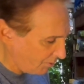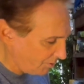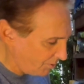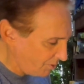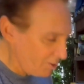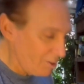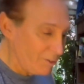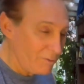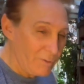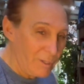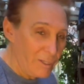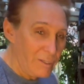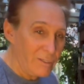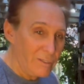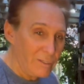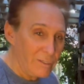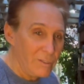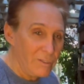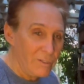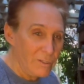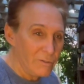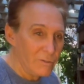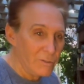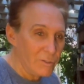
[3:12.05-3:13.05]
So then in a
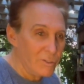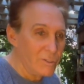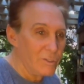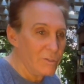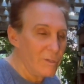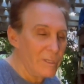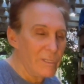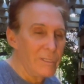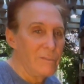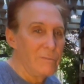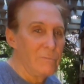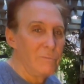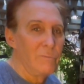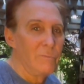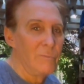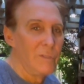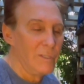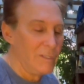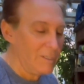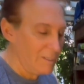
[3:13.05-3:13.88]
year or two, I can